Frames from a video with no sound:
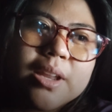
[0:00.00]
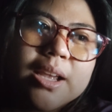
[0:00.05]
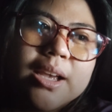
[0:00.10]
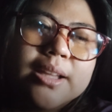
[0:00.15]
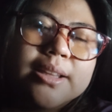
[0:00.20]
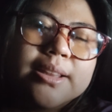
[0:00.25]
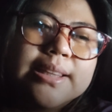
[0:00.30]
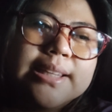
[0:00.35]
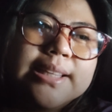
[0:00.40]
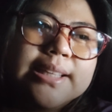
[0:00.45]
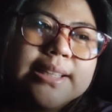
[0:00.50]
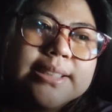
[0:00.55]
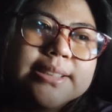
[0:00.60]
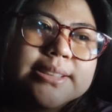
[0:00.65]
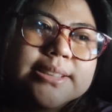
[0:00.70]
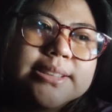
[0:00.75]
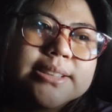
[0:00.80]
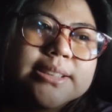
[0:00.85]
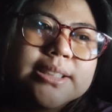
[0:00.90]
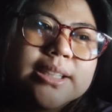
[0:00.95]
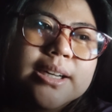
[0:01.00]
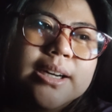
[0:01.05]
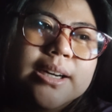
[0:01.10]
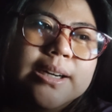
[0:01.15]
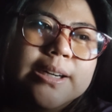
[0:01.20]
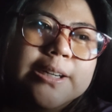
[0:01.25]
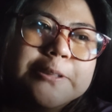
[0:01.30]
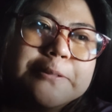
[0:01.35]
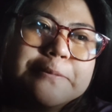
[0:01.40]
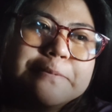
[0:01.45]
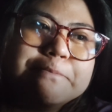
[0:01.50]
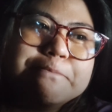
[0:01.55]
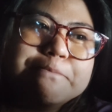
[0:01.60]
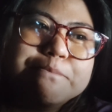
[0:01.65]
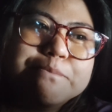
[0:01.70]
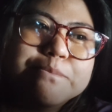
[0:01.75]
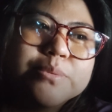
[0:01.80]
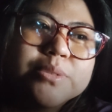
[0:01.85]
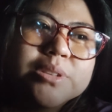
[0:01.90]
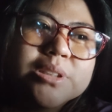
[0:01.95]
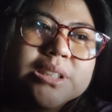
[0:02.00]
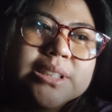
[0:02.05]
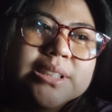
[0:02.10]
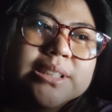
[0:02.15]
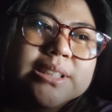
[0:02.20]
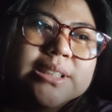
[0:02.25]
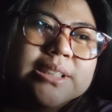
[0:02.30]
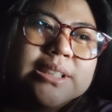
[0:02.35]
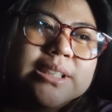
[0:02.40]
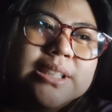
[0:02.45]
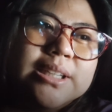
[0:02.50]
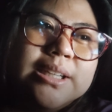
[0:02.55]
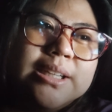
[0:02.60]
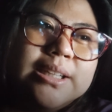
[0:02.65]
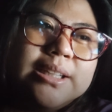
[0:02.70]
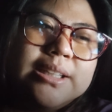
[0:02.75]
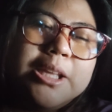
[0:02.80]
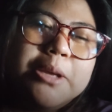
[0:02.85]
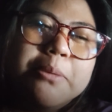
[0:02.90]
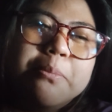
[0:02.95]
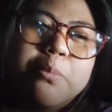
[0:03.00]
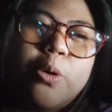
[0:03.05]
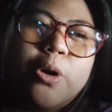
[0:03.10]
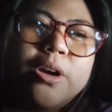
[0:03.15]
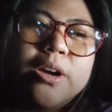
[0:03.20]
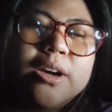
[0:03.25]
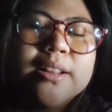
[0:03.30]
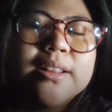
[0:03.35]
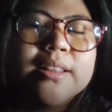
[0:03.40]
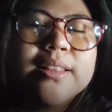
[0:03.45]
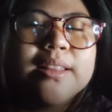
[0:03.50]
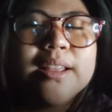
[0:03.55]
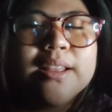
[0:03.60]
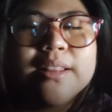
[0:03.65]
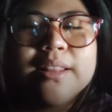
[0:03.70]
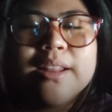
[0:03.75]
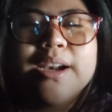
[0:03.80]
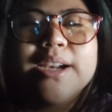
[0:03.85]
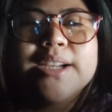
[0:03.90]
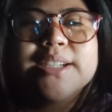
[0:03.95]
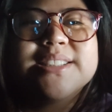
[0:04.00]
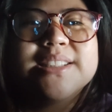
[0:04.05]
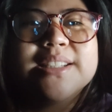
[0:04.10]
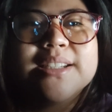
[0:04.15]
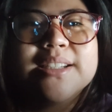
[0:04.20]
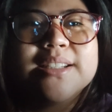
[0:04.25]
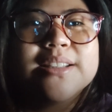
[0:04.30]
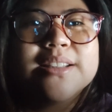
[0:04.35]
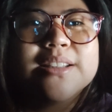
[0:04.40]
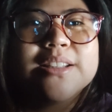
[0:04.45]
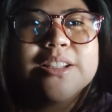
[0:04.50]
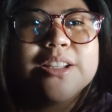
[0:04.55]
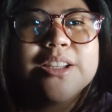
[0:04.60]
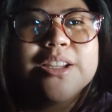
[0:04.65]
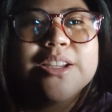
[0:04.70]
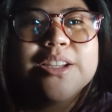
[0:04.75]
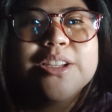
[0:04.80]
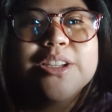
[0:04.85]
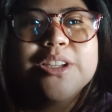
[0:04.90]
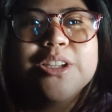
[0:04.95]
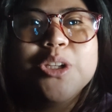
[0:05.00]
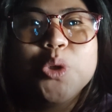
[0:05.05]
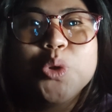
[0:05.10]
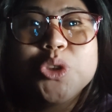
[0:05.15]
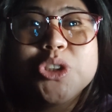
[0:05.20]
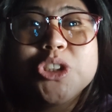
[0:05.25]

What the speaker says: At least the important thing there is that you